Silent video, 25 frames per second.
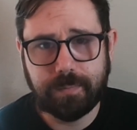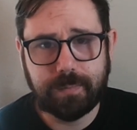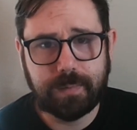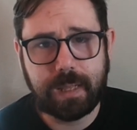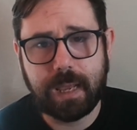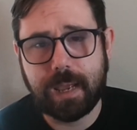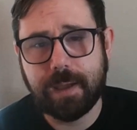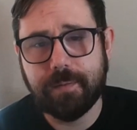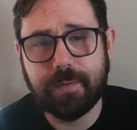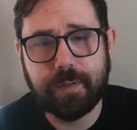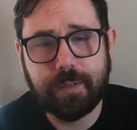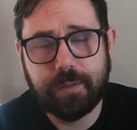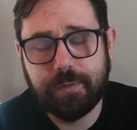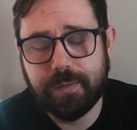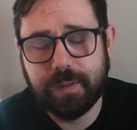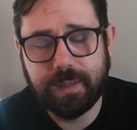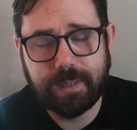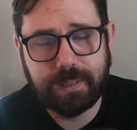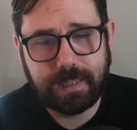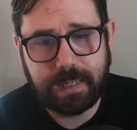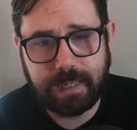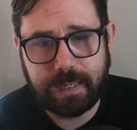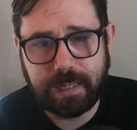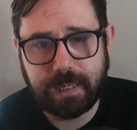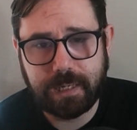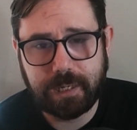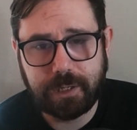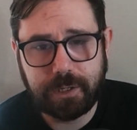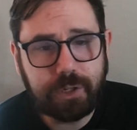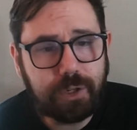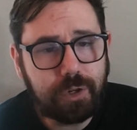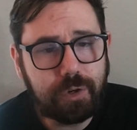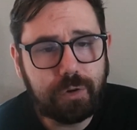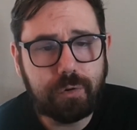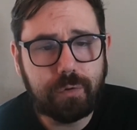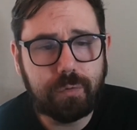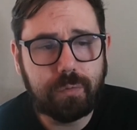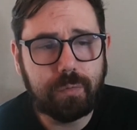They have other things they need to
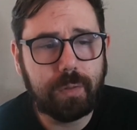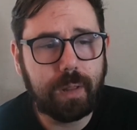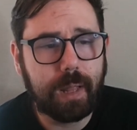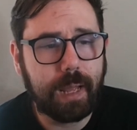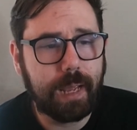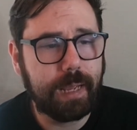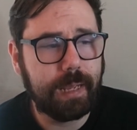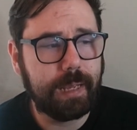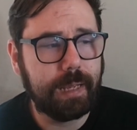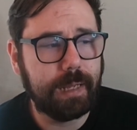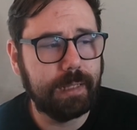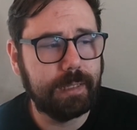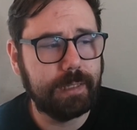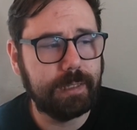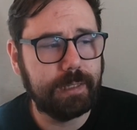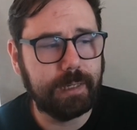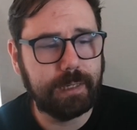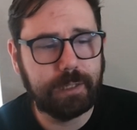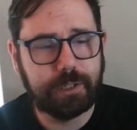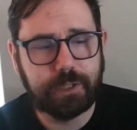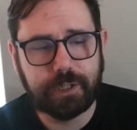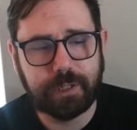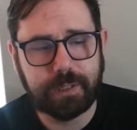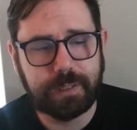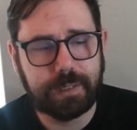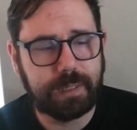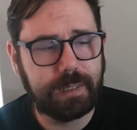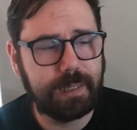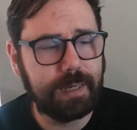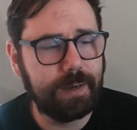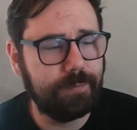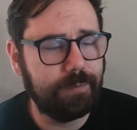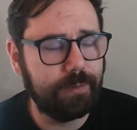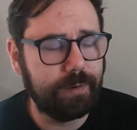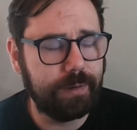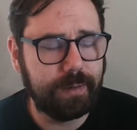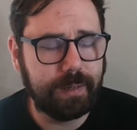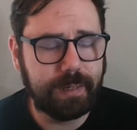do. Like it's just a
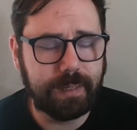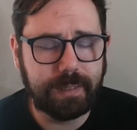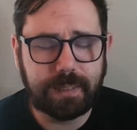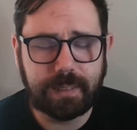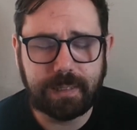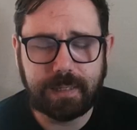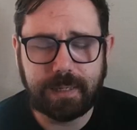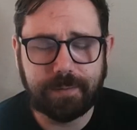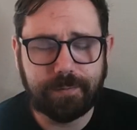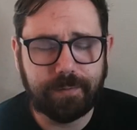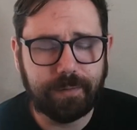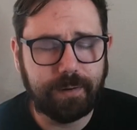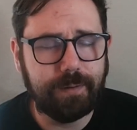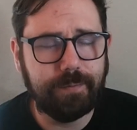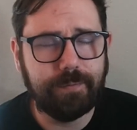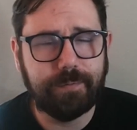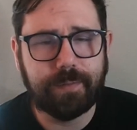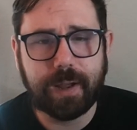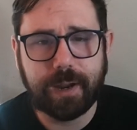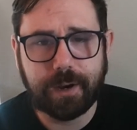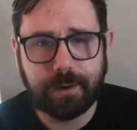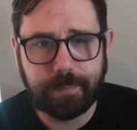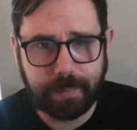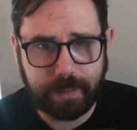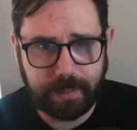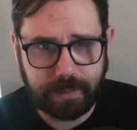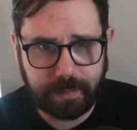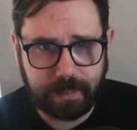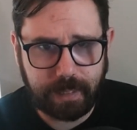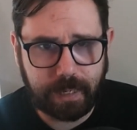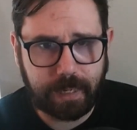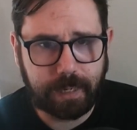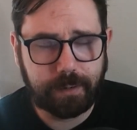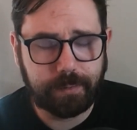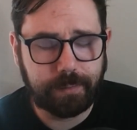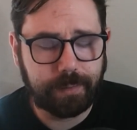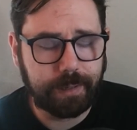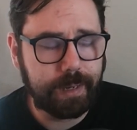different environment
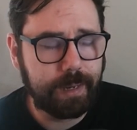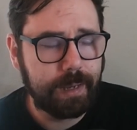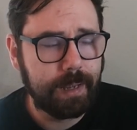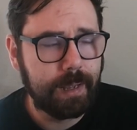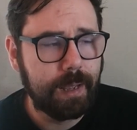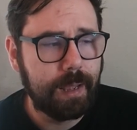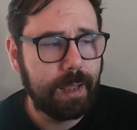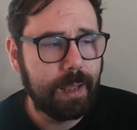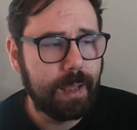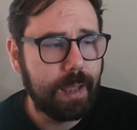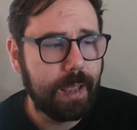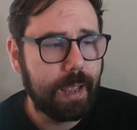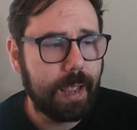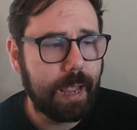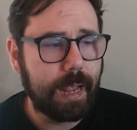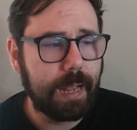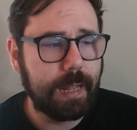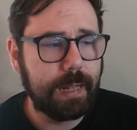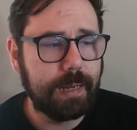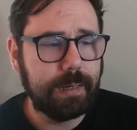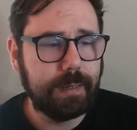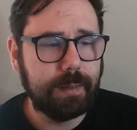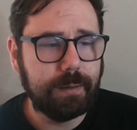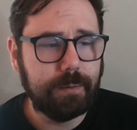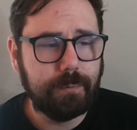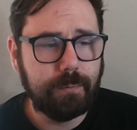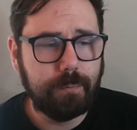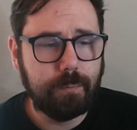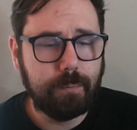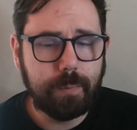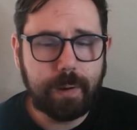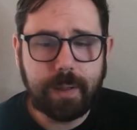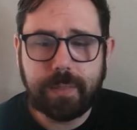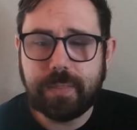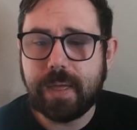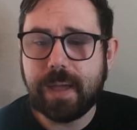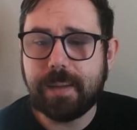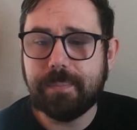entirely. And
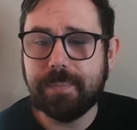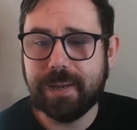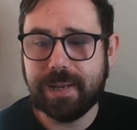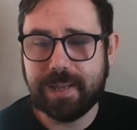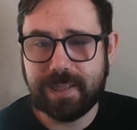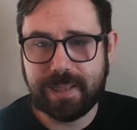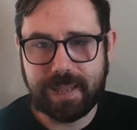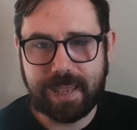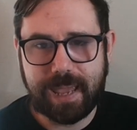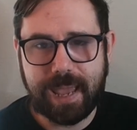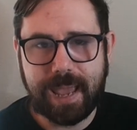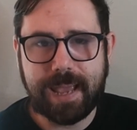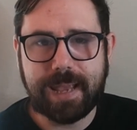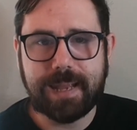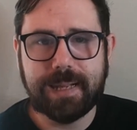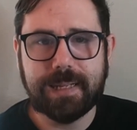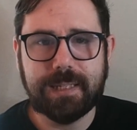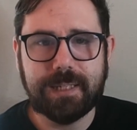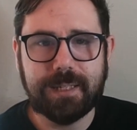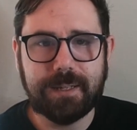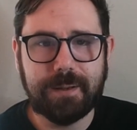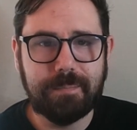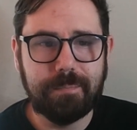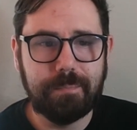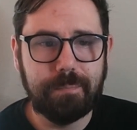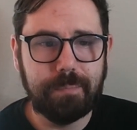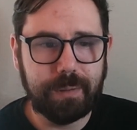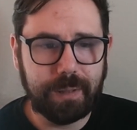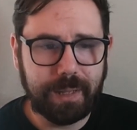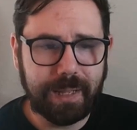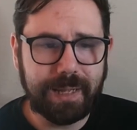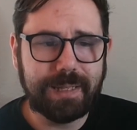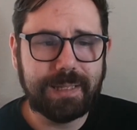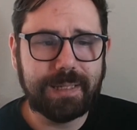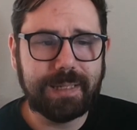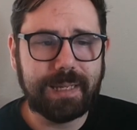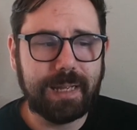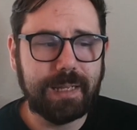with that being the case,
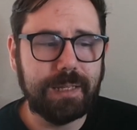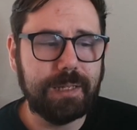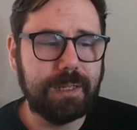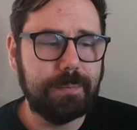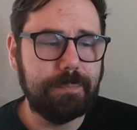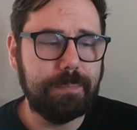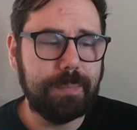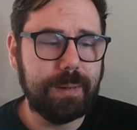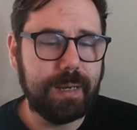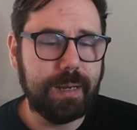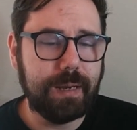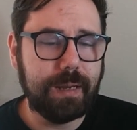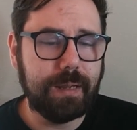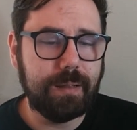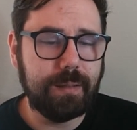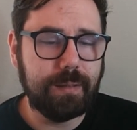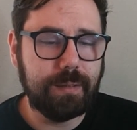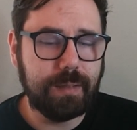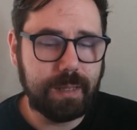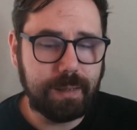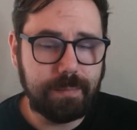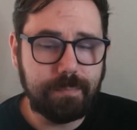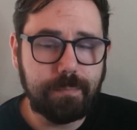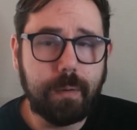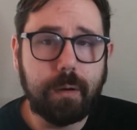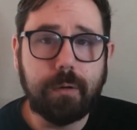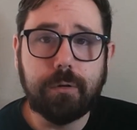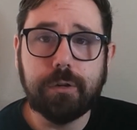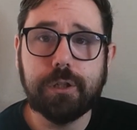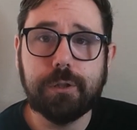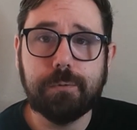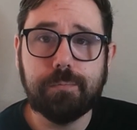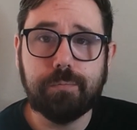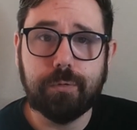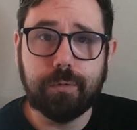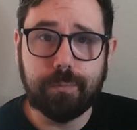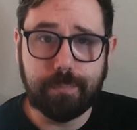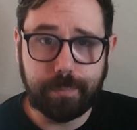Blitz ends up being the
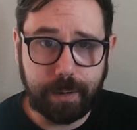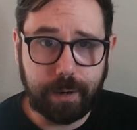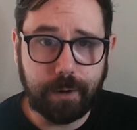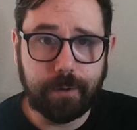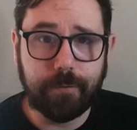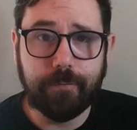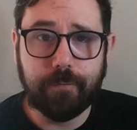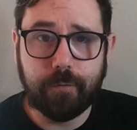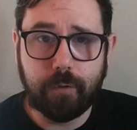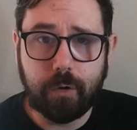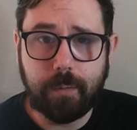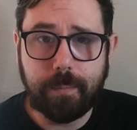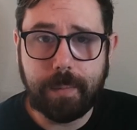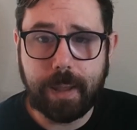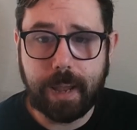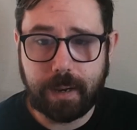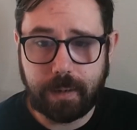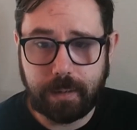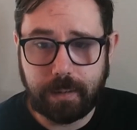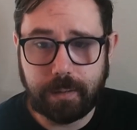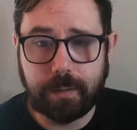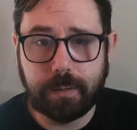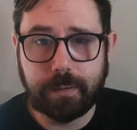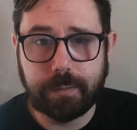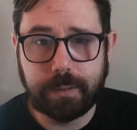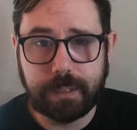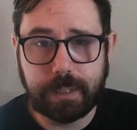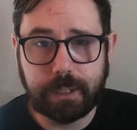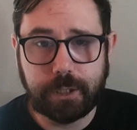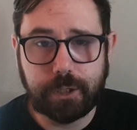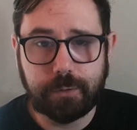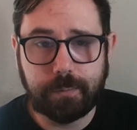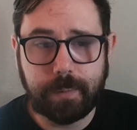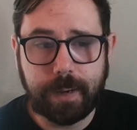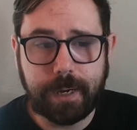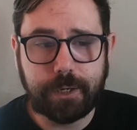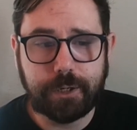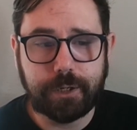most premier format in those
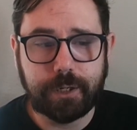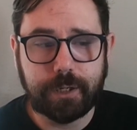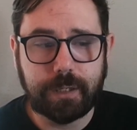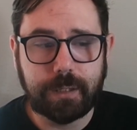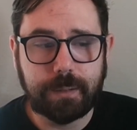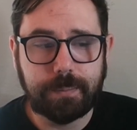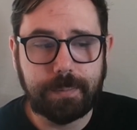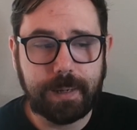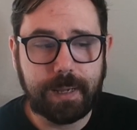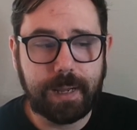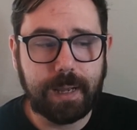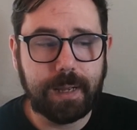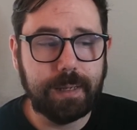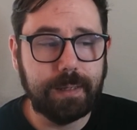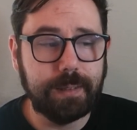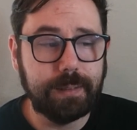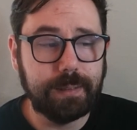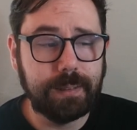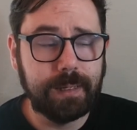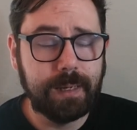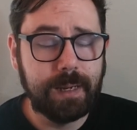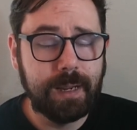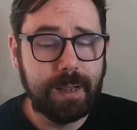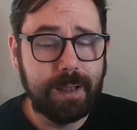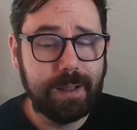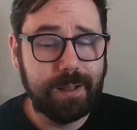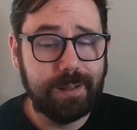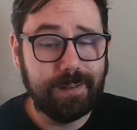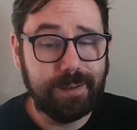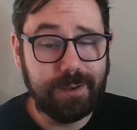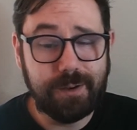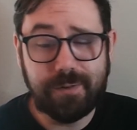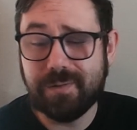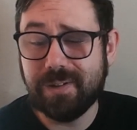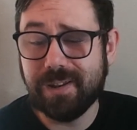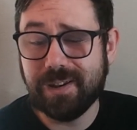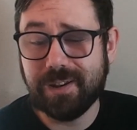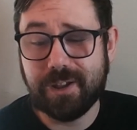situations, because
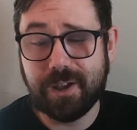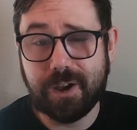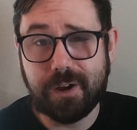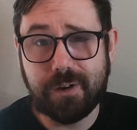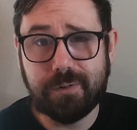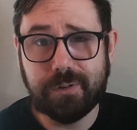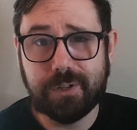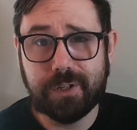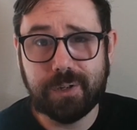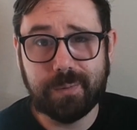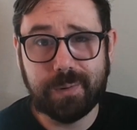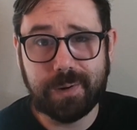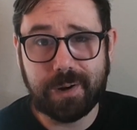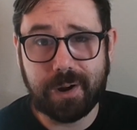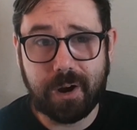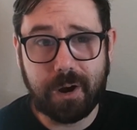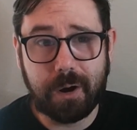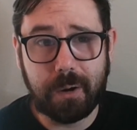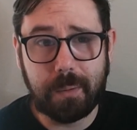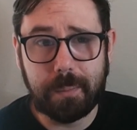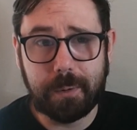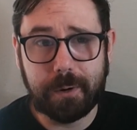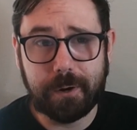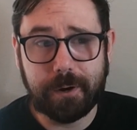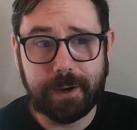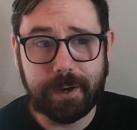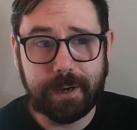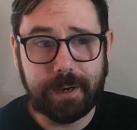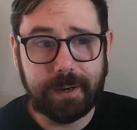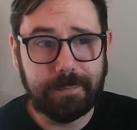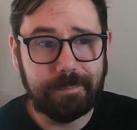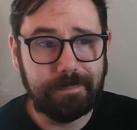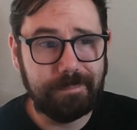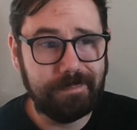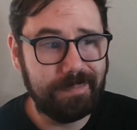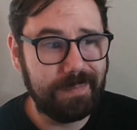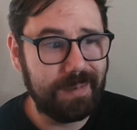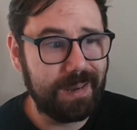you could go to an
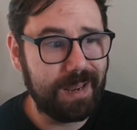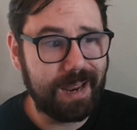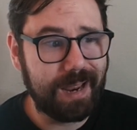armory